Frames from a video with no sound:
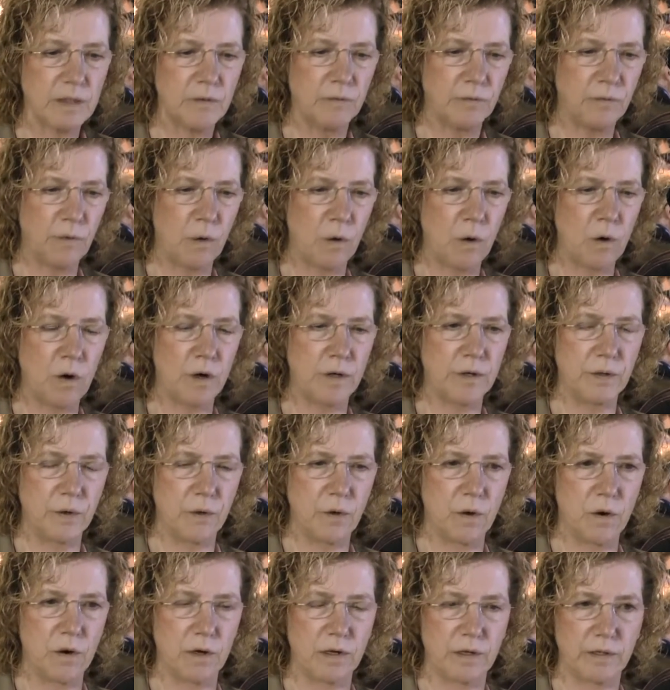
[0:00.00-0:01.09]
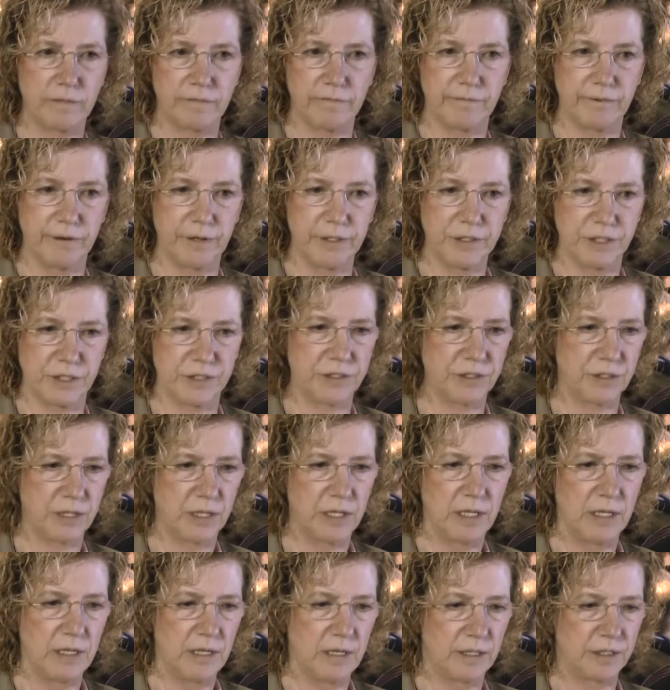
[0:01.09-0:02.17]
for your convergence,
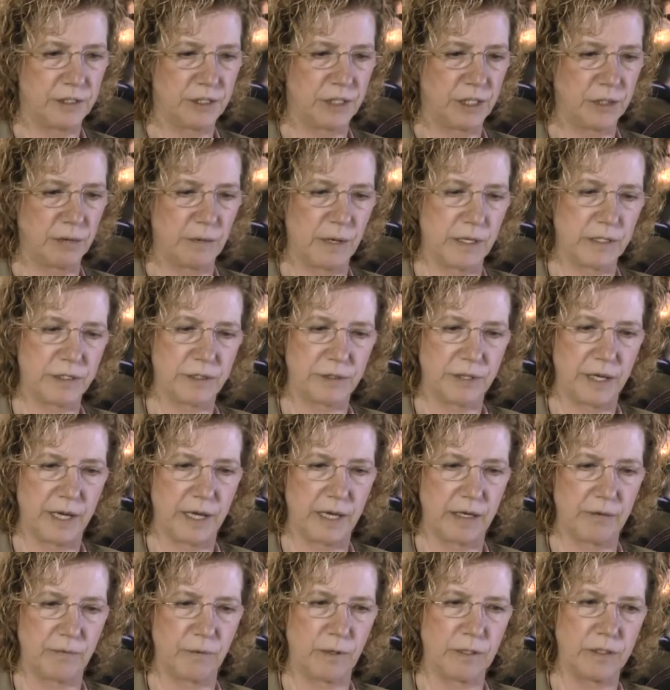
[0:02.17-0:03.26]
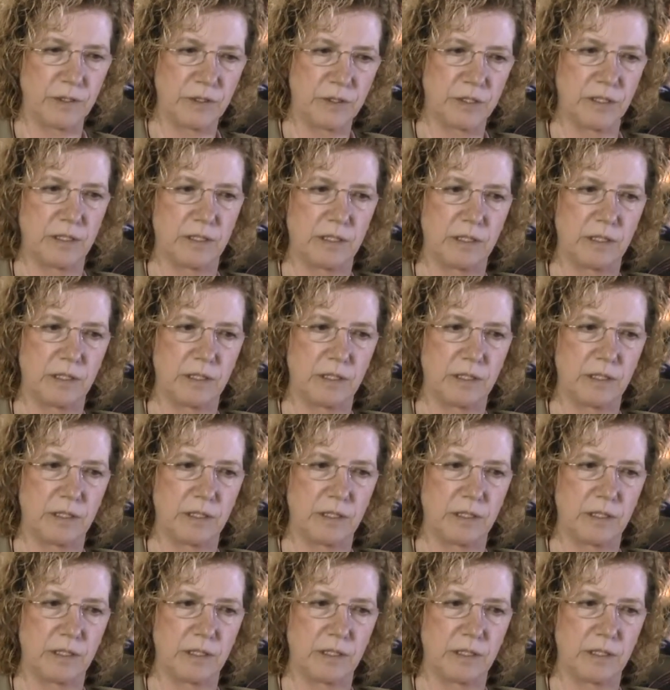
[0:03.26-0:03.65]
because you don't want to have one scene